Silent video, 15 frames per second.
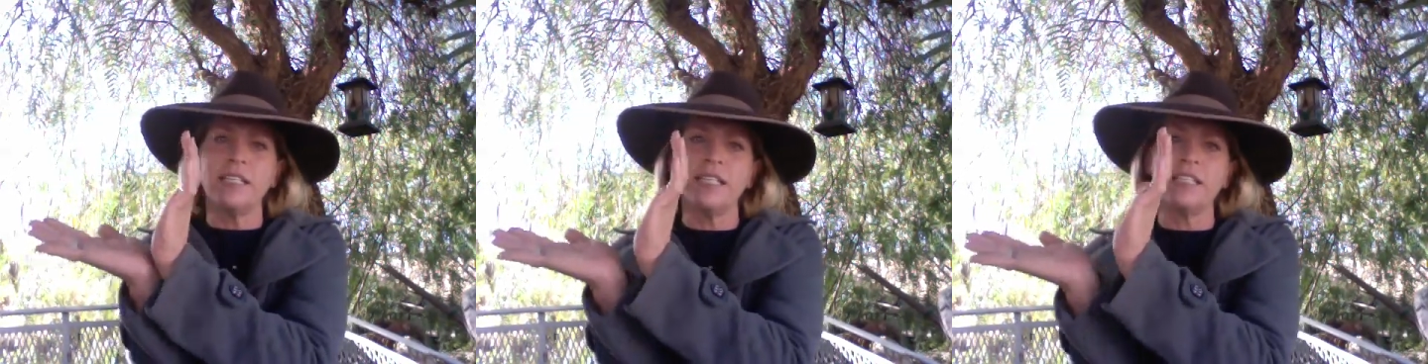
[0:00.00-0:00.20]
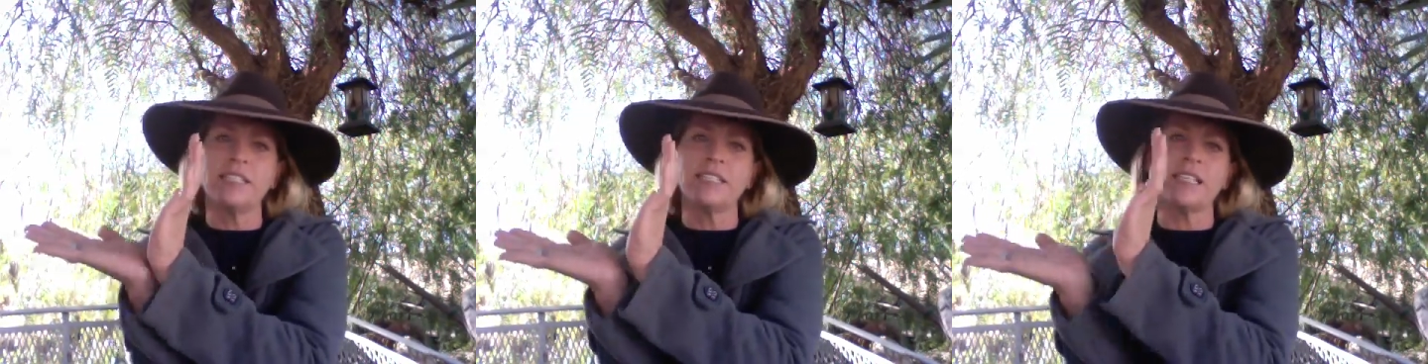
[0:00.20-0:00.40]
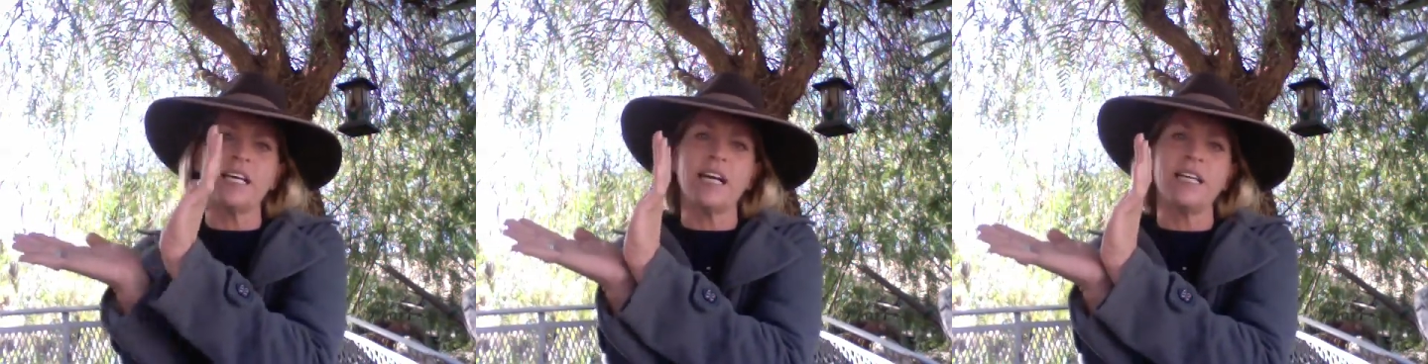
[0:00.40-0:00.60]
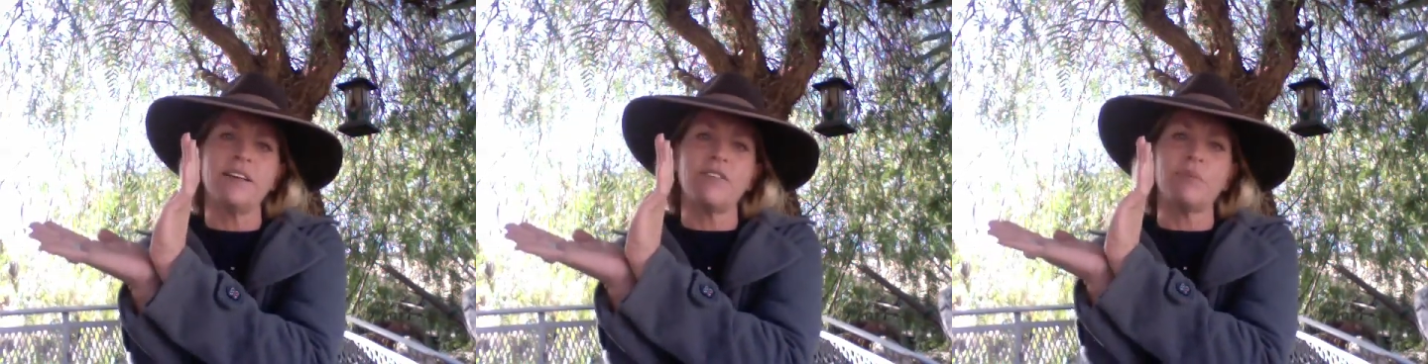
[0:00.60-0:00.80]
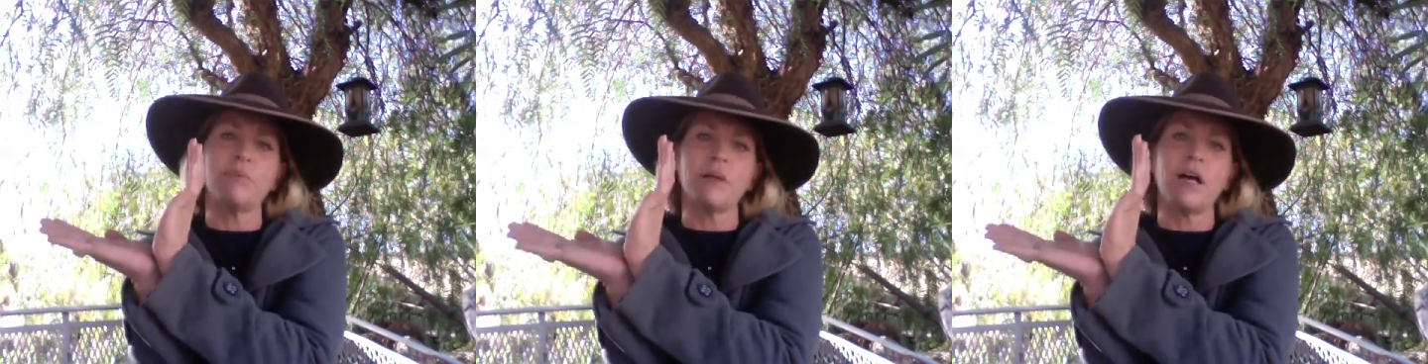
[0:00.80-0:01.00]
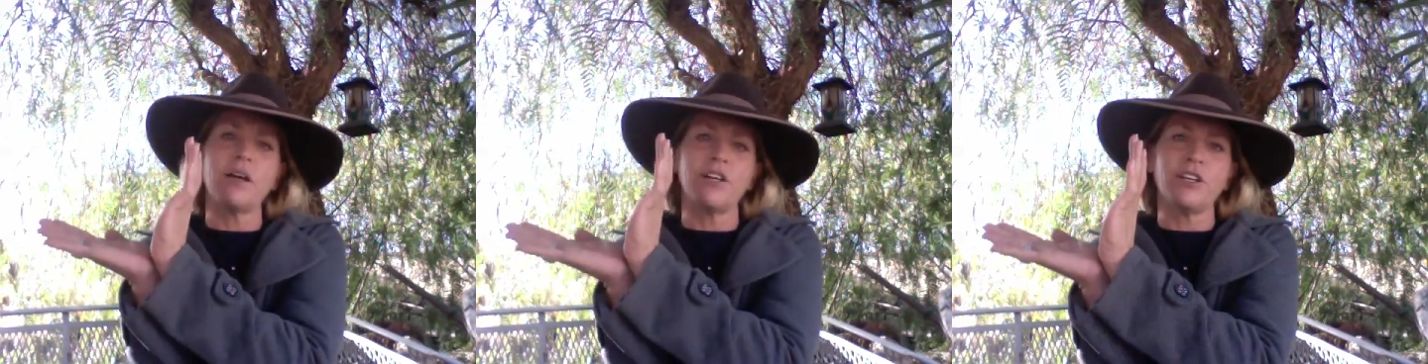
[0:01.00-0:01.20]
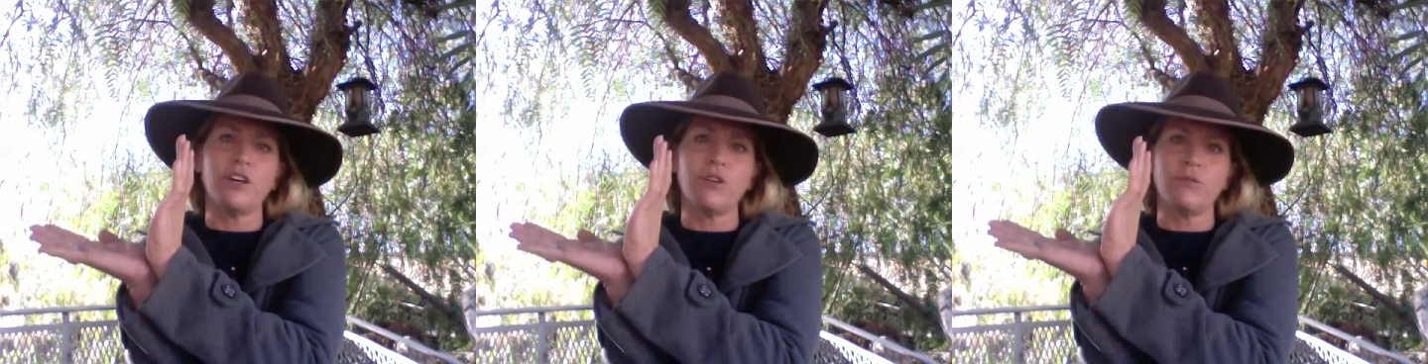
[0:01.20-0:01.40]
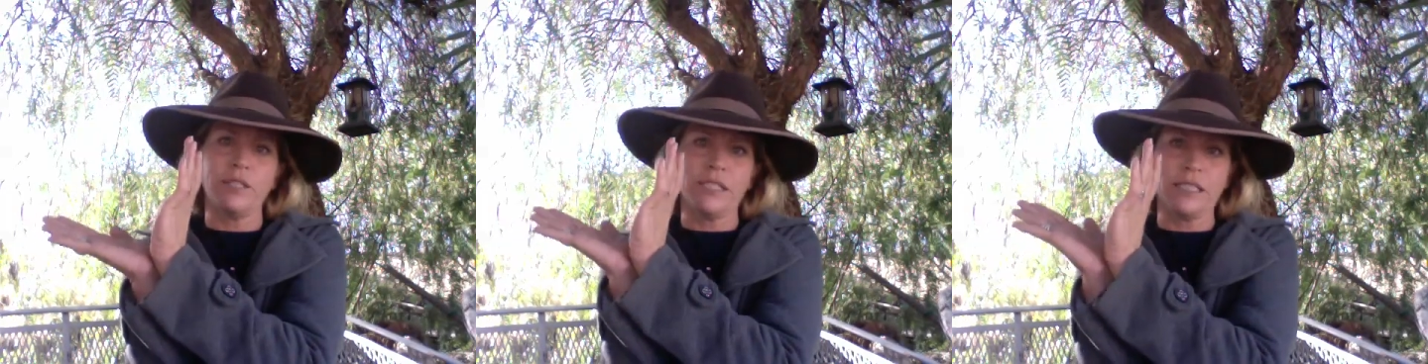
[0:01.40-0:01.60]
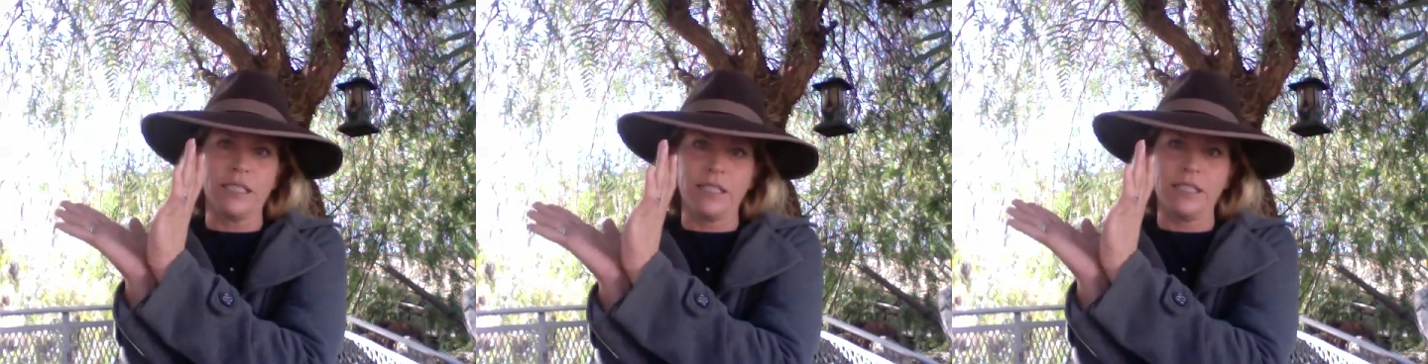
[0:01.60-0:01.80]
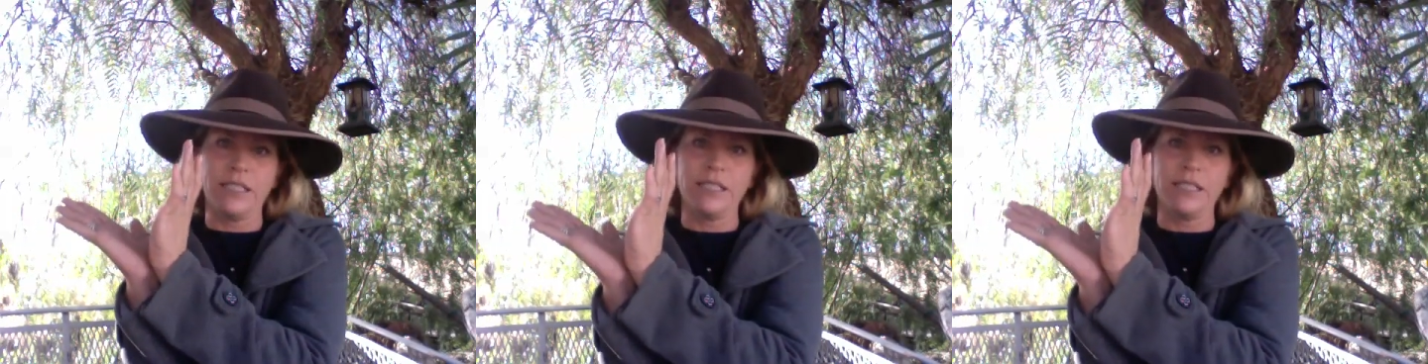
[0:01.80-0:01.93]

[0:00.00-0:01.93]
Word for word: it's a kind of a block, you know, it's a,